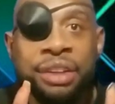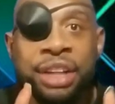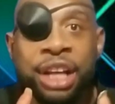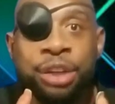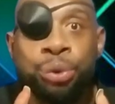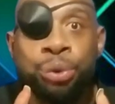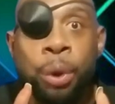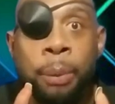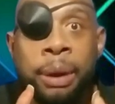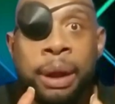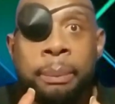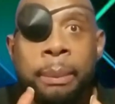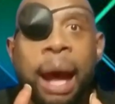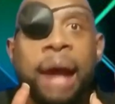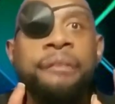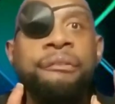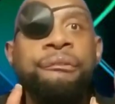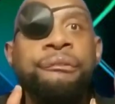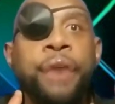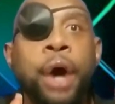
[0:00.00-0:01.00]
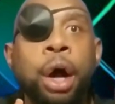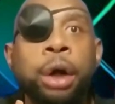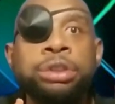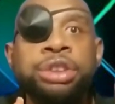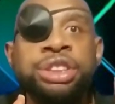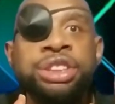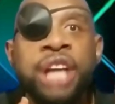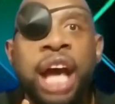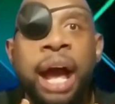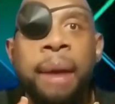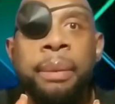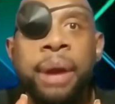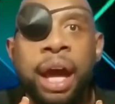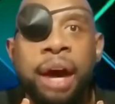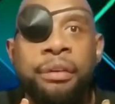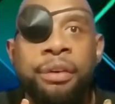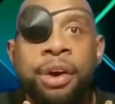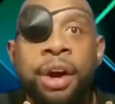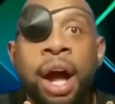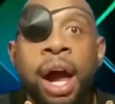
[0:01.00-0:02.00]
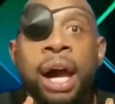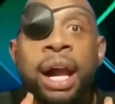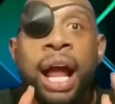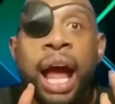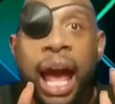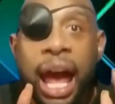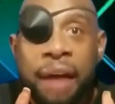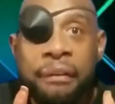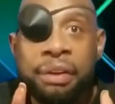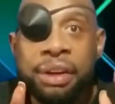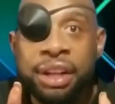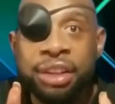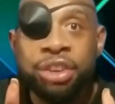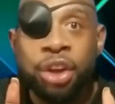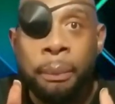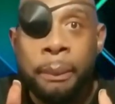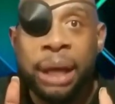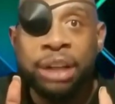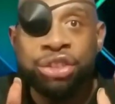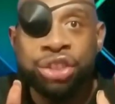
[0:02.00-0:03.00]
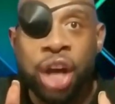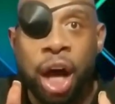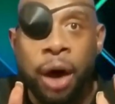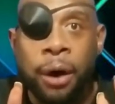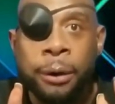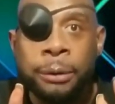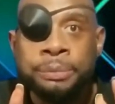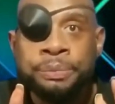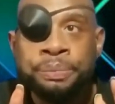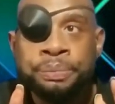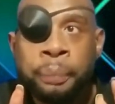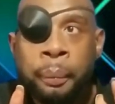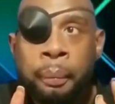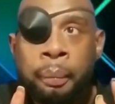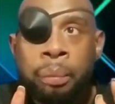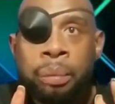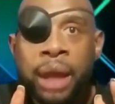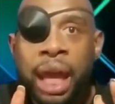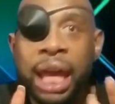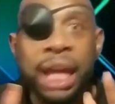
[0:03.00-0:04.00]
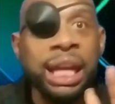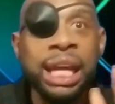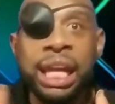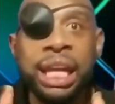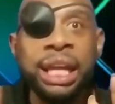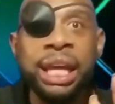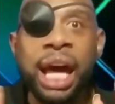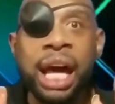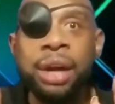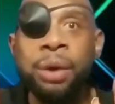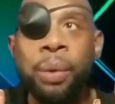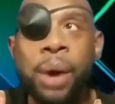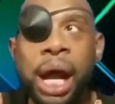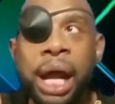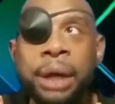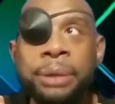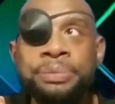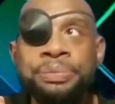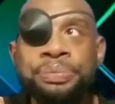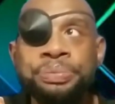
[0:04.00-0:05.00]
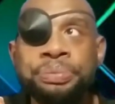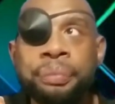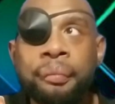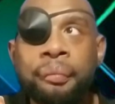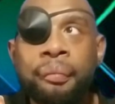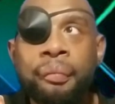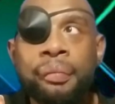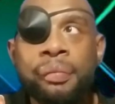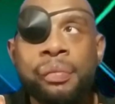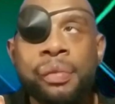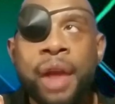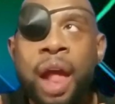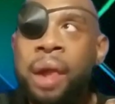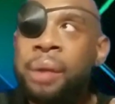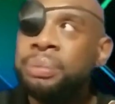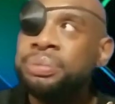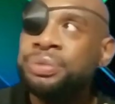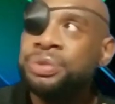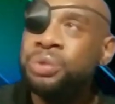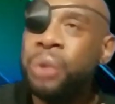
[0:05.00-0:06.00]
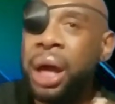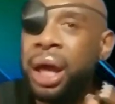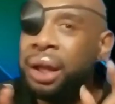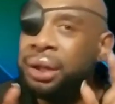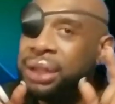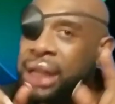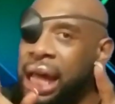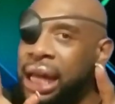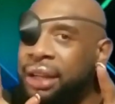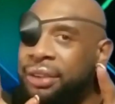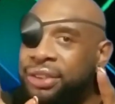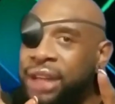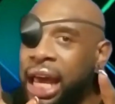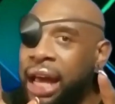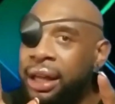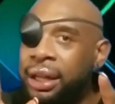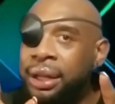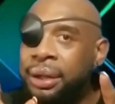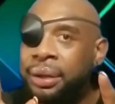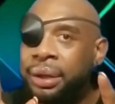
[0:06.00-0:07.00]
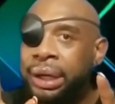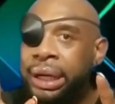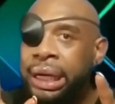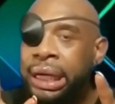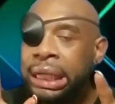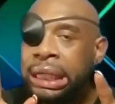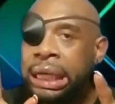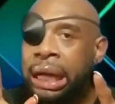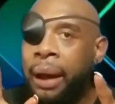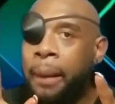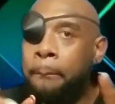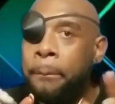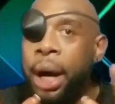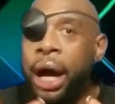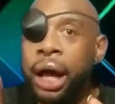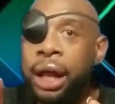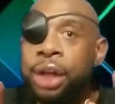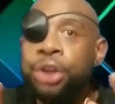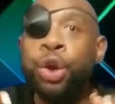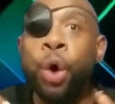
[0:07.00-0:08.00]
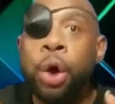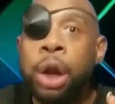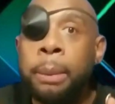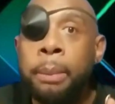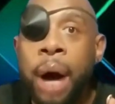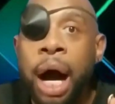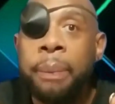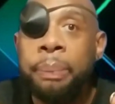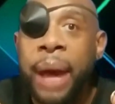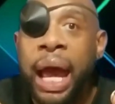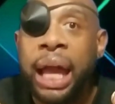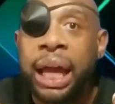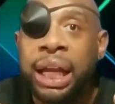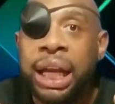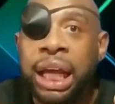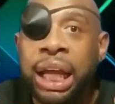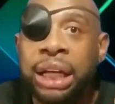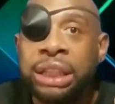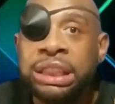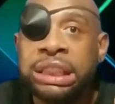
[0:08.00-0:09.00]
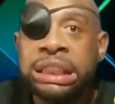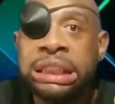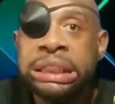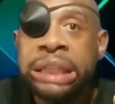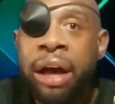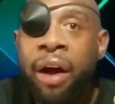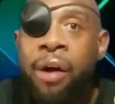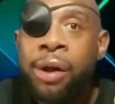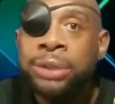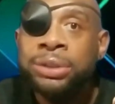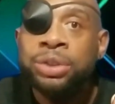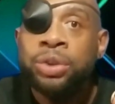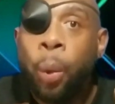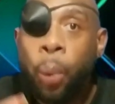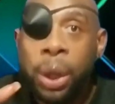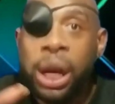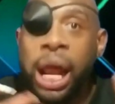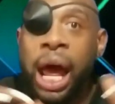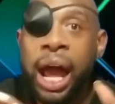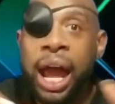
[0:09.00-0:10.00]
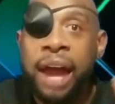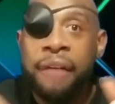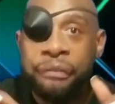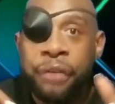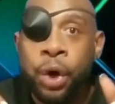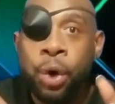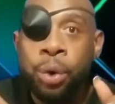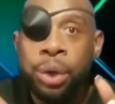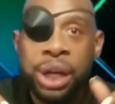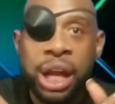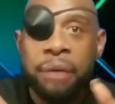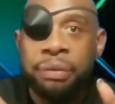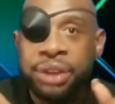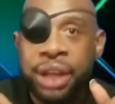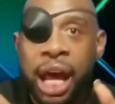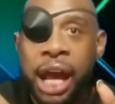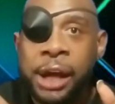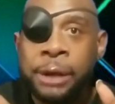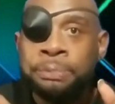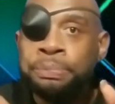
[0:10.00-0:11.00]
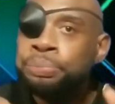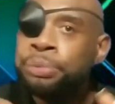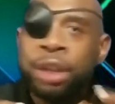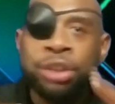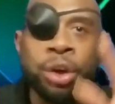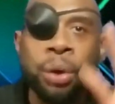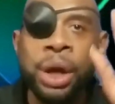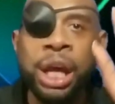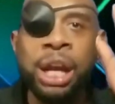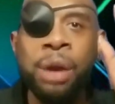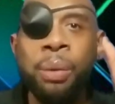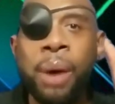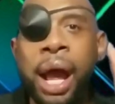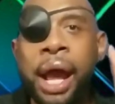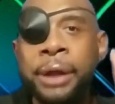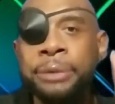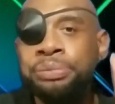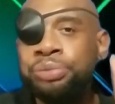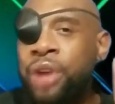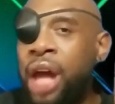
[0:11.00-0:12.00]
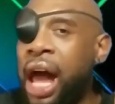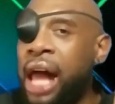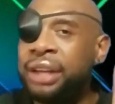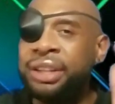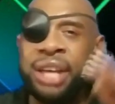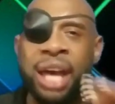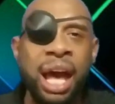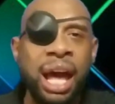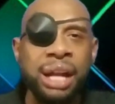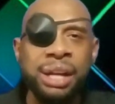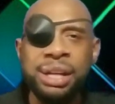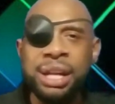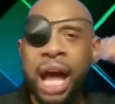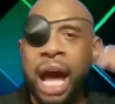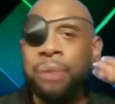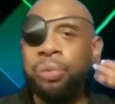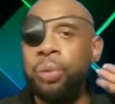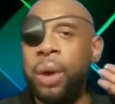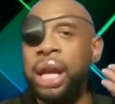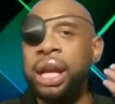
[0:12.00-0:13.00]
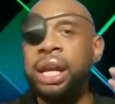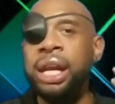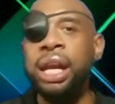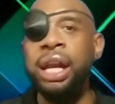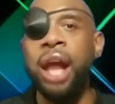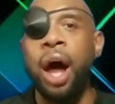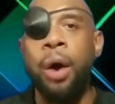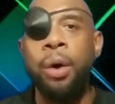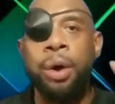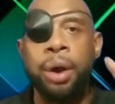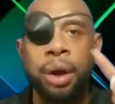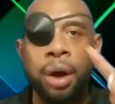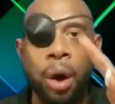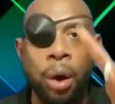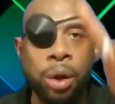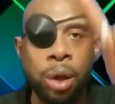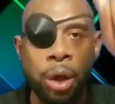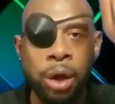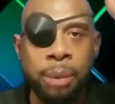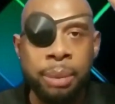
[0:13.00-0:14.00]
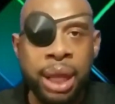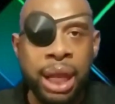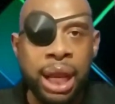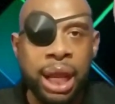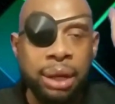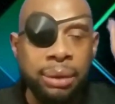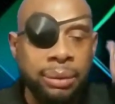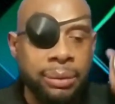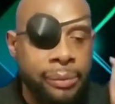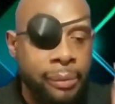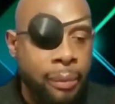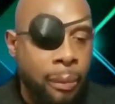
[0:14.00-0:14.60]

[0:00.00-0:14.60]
This will be my first time ever having this on my show in any kind of way. Well, not exactly. But during the mukbang it is, when I had food and everything. So anyway, I cannot wait any longer. Hold on a minute.